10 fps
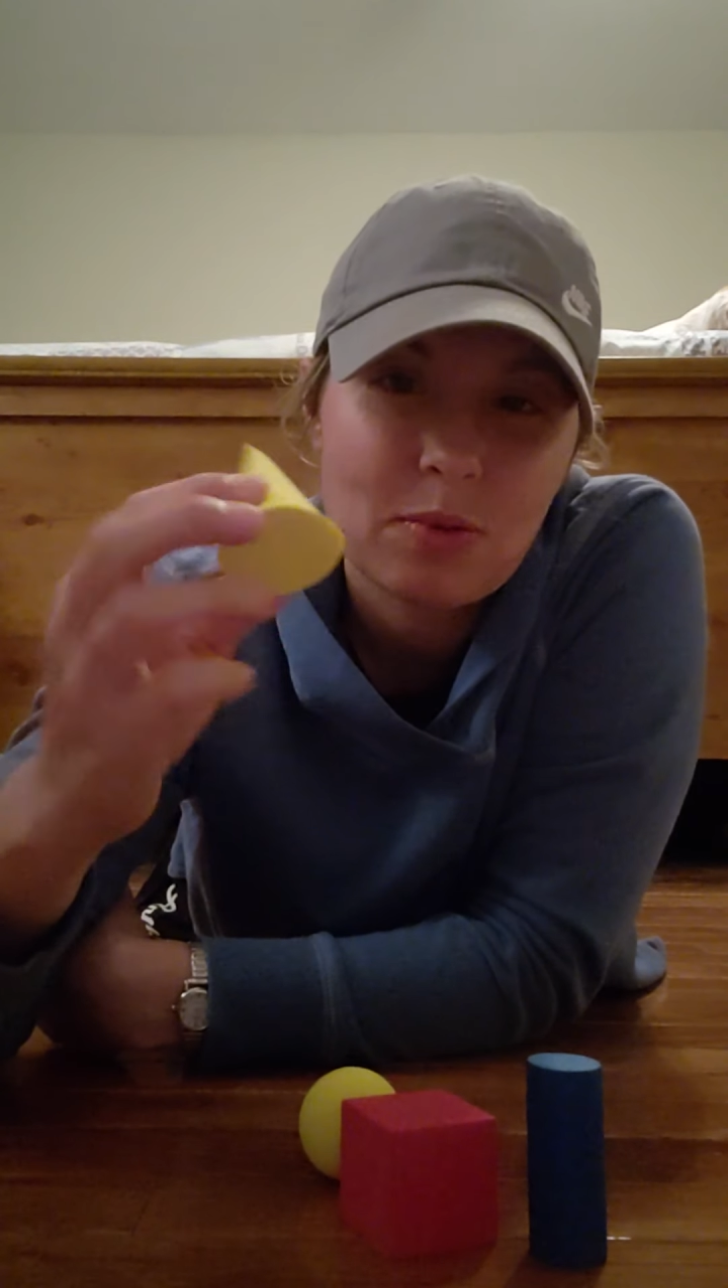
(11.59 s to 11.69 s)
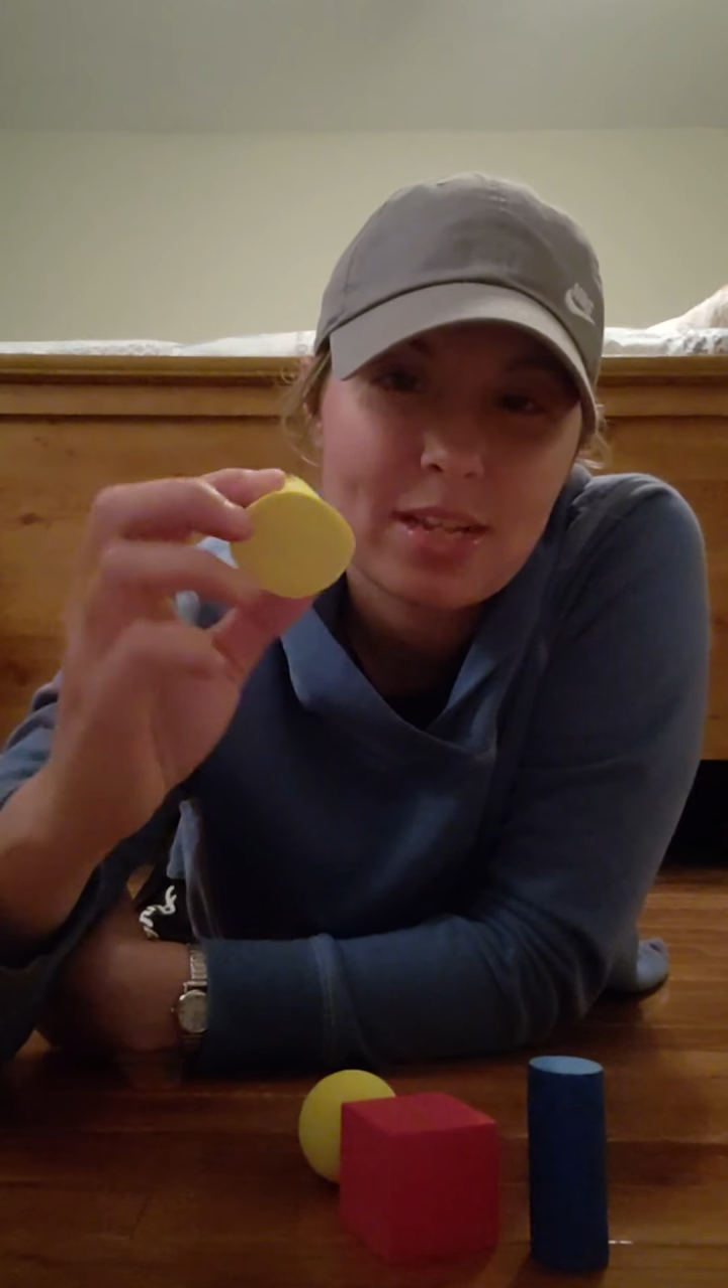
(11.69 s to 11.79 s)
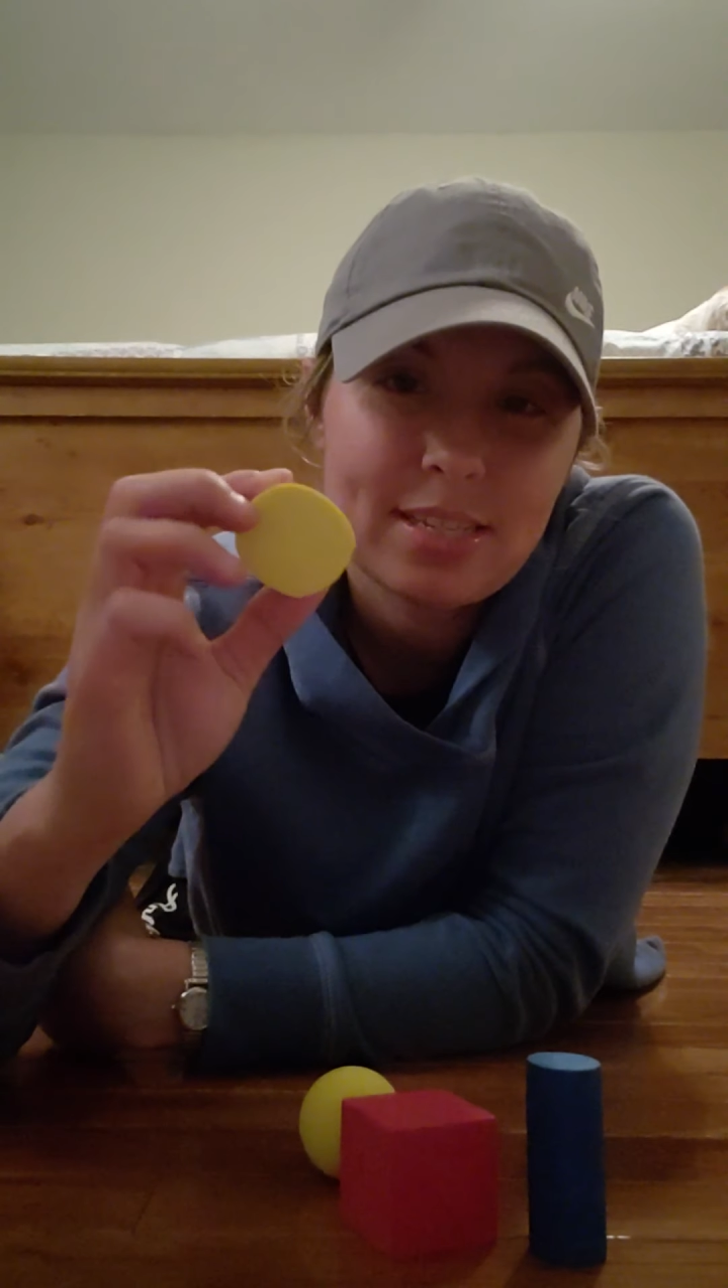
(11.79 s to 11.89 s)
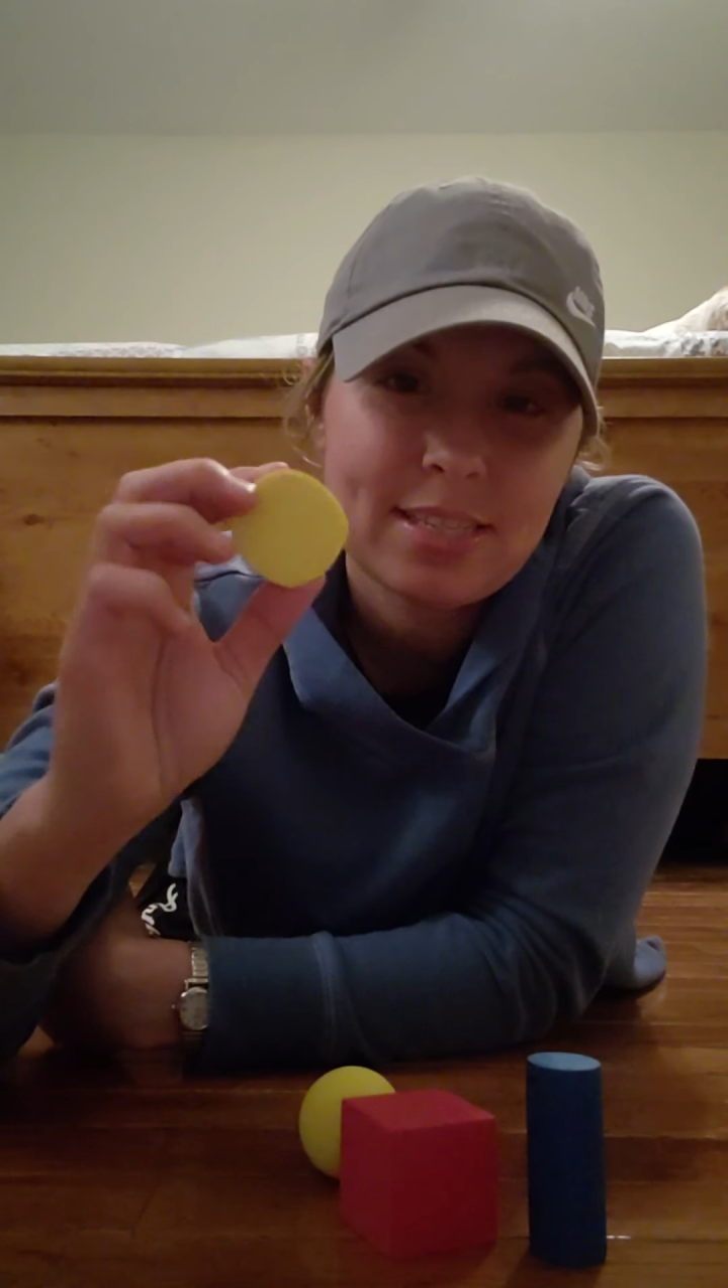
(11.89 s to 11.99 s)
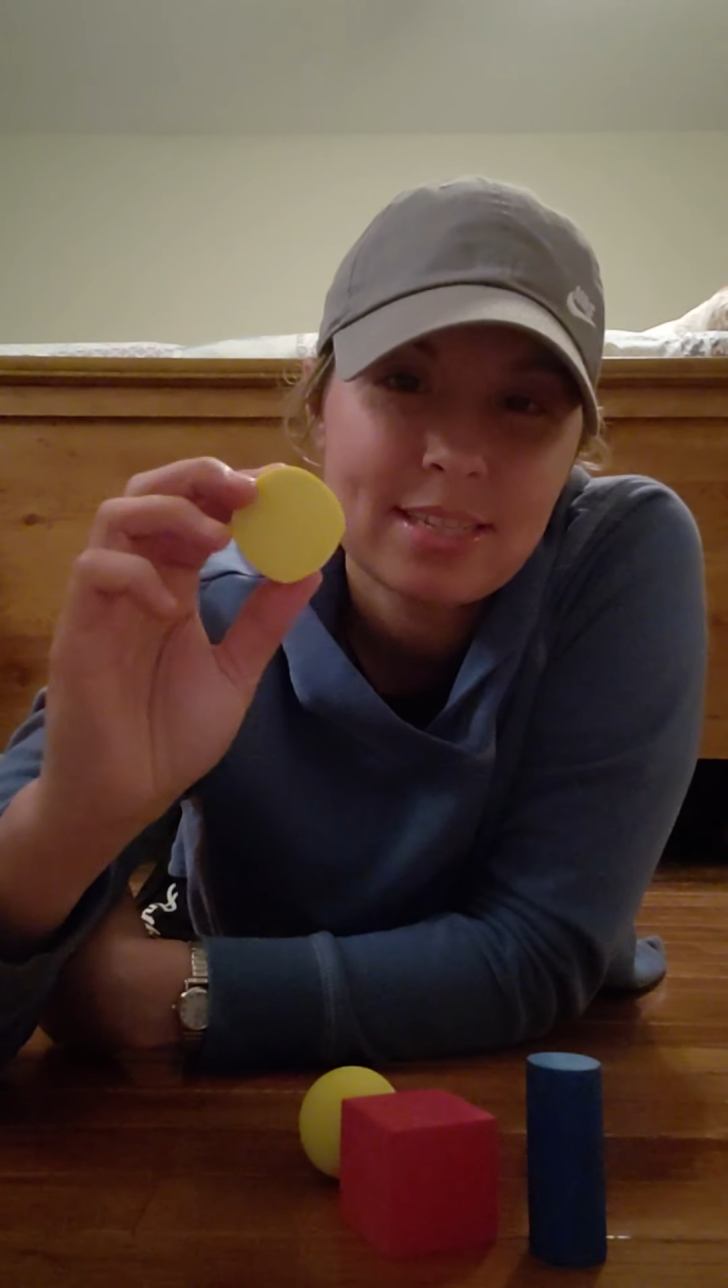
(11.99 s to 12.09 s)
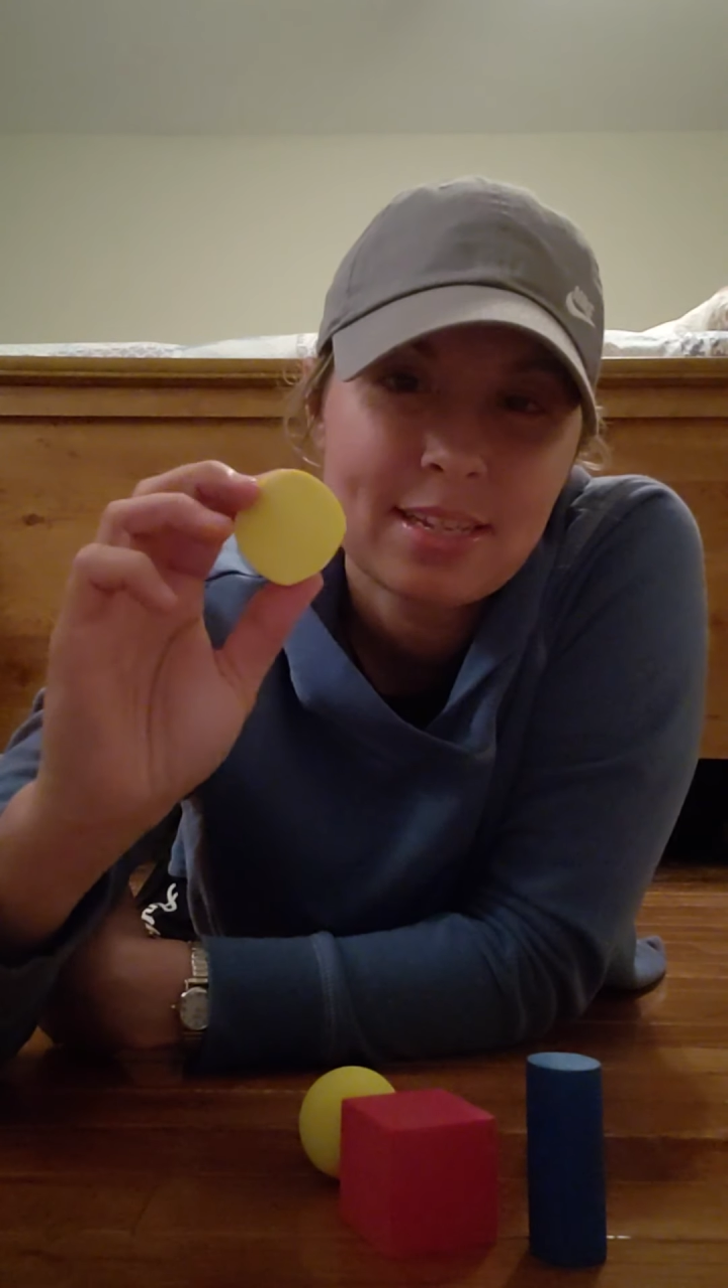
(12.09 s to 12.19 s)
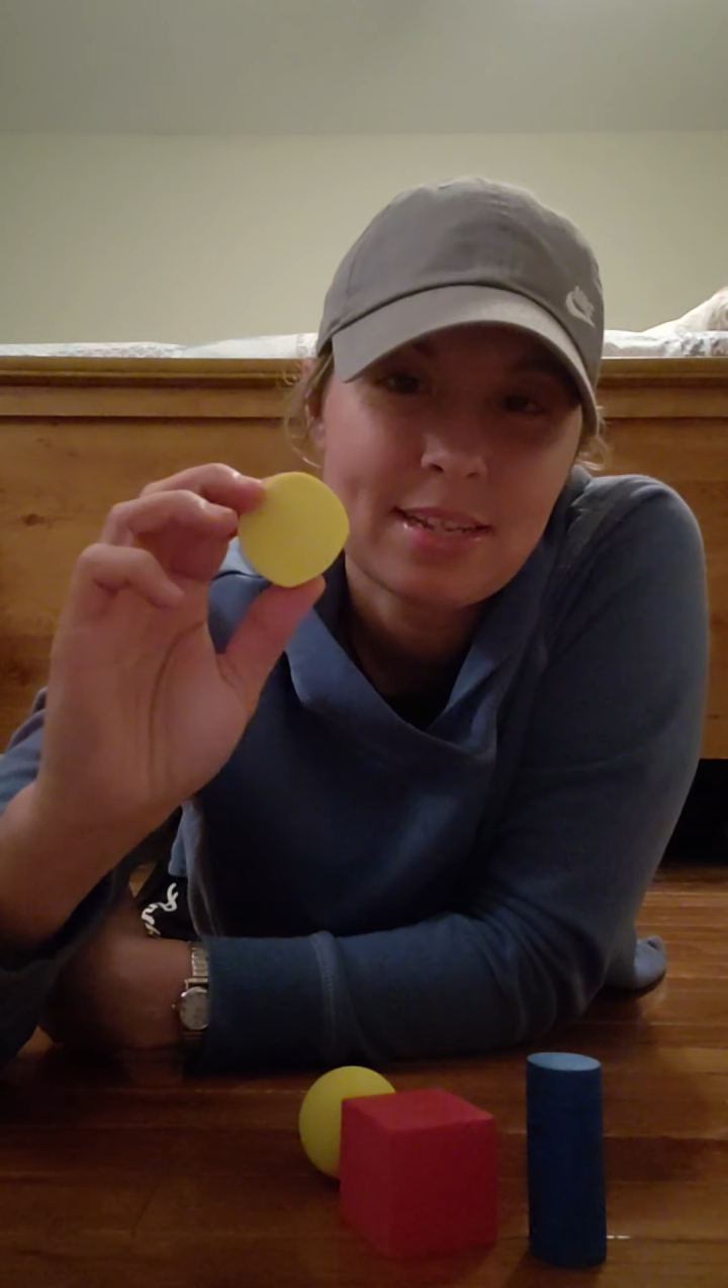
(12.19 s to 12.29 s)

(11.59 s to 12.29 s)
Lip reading: was?